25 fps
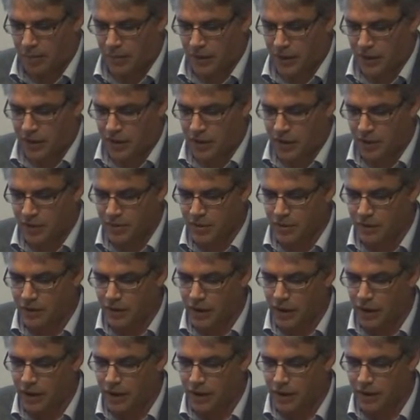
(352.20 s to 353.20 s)
In terms of
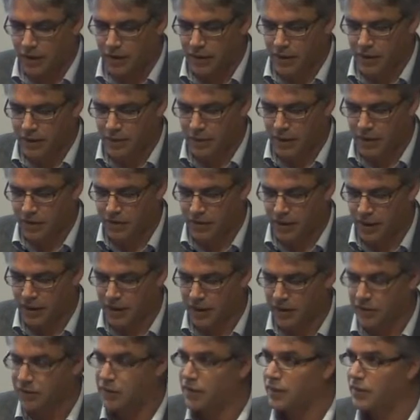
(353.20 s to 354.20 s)
our, I suppose,
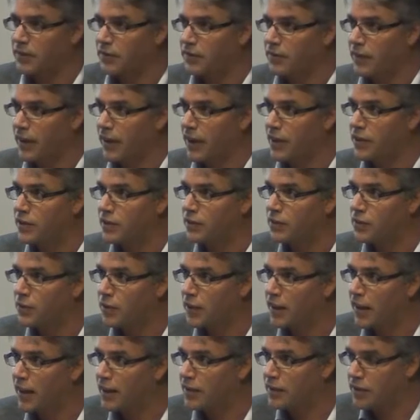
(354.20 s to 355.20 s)
trading history and financial
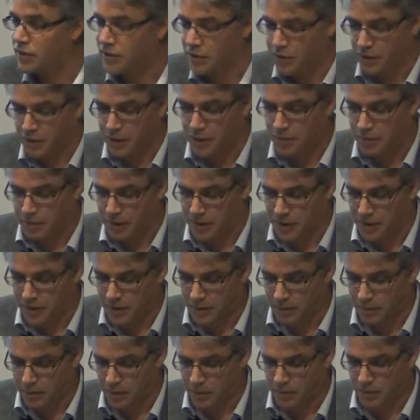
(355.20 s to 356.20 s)
forecast, the story is pretty
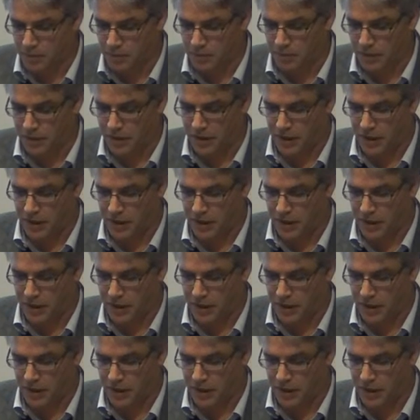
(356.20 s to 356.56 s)
simple.